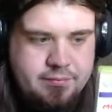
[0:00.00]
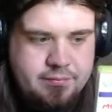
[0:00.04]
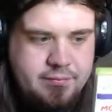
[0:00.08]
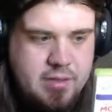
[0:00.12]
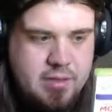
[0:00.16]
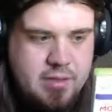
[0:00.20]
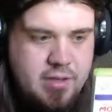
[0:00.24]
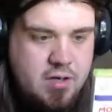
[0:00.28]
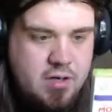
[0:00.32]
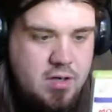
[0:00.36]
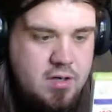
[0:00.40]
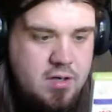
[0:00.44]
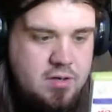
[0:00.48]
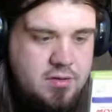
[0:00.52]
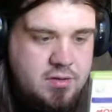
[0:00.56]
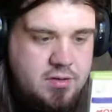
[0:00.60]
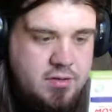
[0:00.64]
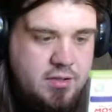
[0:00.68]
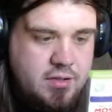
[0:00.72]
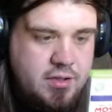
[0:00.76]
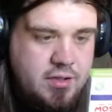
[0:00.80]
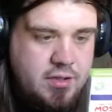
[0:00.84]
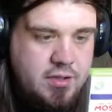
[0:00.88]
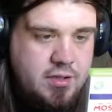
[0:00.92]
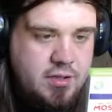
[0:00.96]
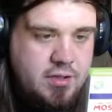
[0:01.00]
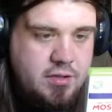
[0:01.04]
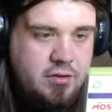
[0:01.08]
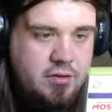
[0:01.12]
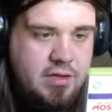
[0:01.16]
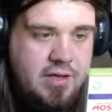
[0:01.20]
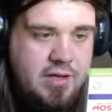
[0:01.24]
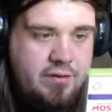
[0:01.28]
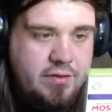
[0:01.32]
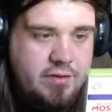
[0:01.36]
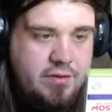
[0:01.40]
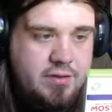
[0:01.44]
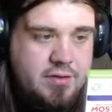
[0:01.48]
the cars look good,
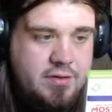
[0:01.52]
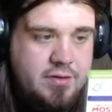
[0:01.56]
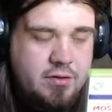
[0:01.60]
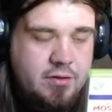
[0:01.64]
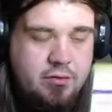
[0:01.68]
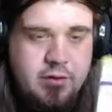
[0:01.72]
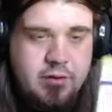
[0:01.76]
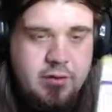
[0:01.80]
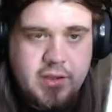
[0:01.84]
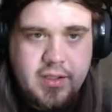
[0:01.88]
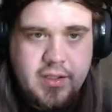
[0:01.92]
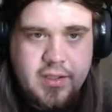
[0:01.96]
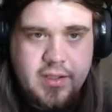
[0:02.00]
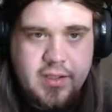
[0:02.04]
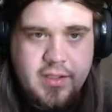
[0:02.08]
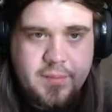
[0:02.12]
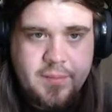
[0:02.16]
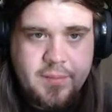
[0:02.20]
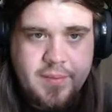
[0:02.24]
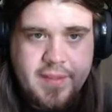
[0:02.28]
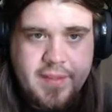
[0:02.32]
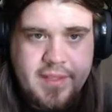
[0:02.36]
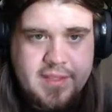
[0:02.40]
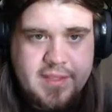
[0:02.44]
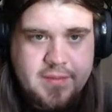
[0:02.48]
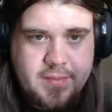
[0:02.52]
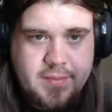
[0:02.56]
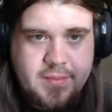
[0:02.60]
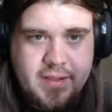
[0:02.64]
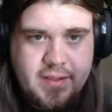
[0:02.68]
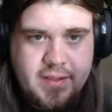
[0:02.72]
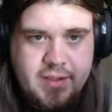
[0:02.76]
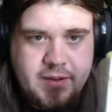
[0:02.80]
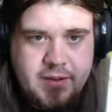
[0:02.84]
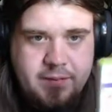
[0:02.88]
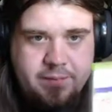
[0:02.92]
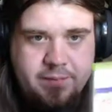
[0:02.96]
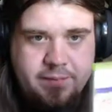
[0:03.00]
graphics look really good, but that's about
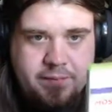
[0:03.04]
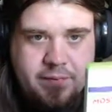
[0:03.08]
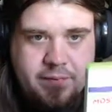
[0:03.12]
it.